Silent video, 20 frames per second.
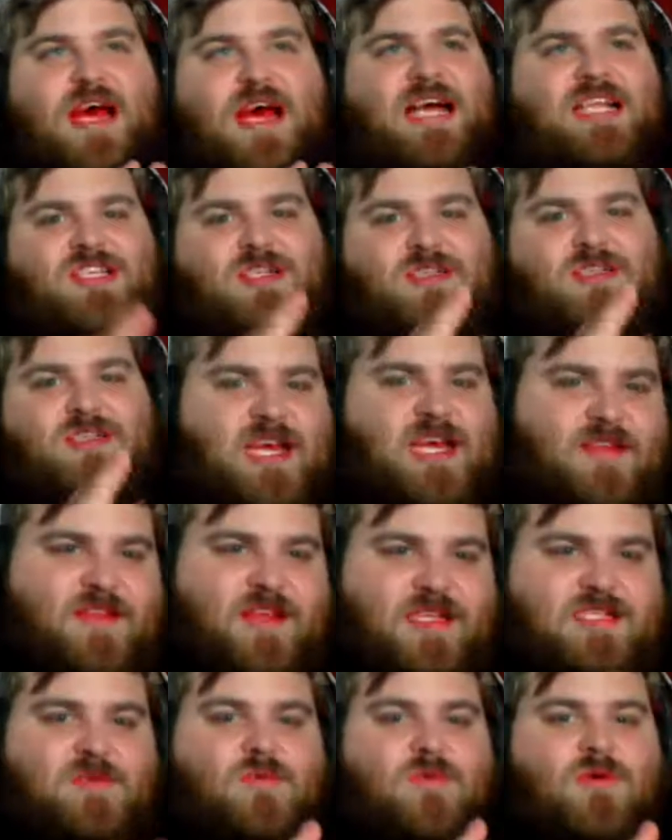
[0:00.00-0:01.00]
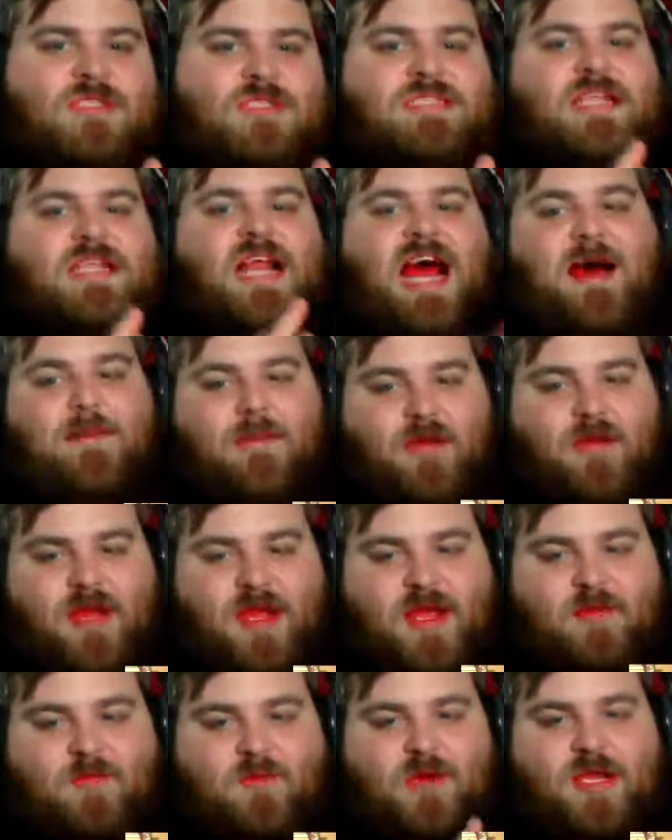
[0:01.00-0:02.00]
I should say this, the ones that I
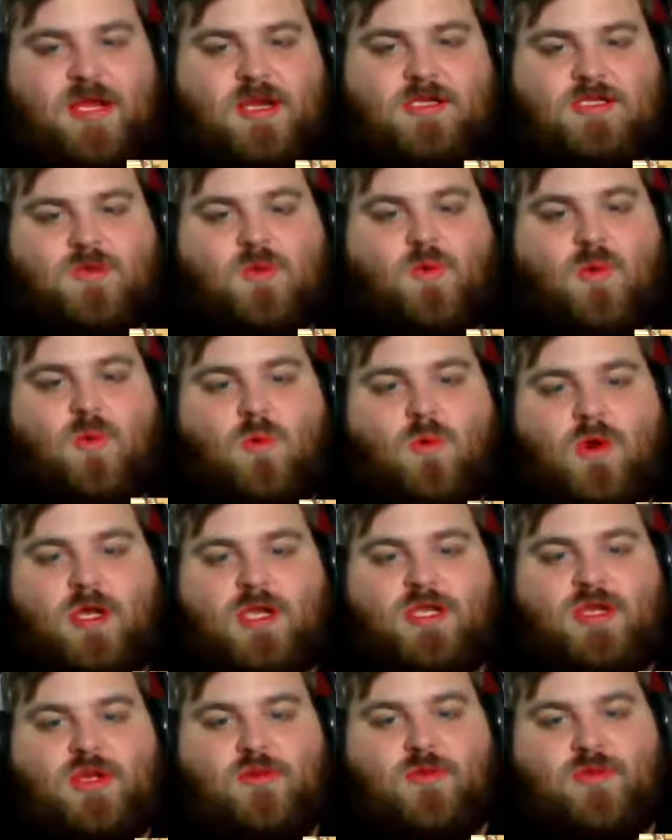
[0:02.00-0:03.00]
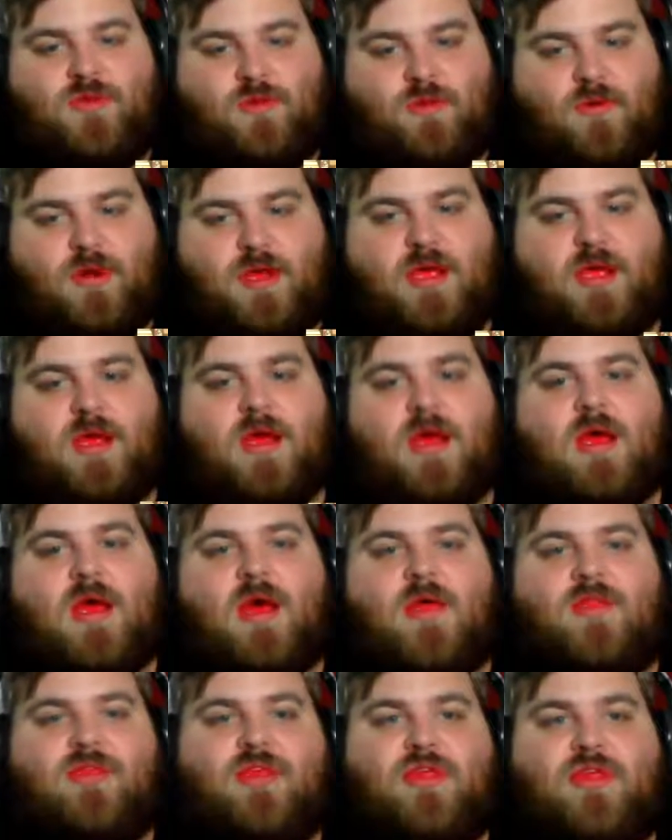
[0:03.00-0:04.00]
played were Gears of War 1, 2, and 3.
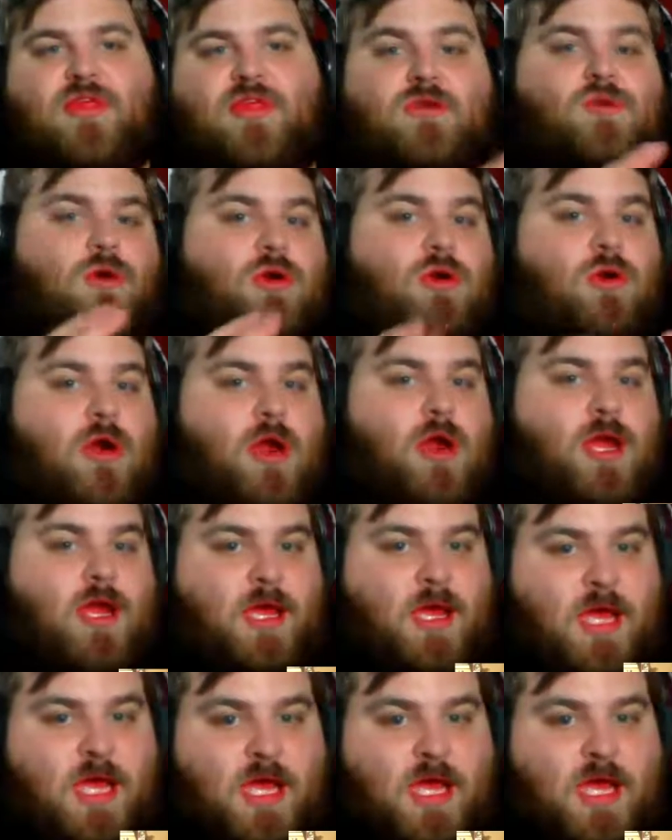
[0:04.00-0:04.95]
Those were great